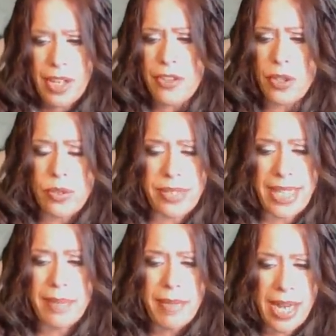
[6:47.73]
Those
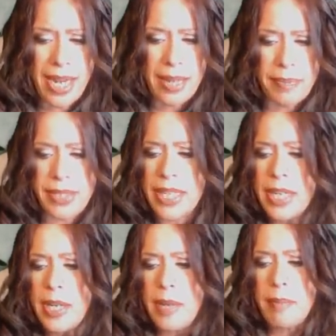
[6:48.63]
same cops,
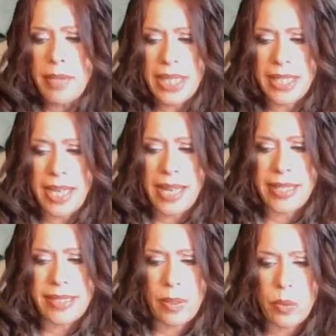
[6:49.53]
me and the
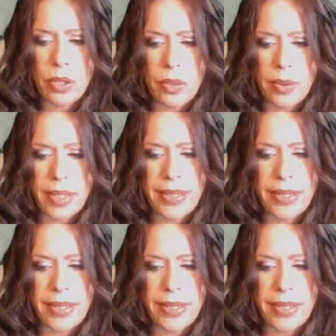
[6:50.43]
guys I work with,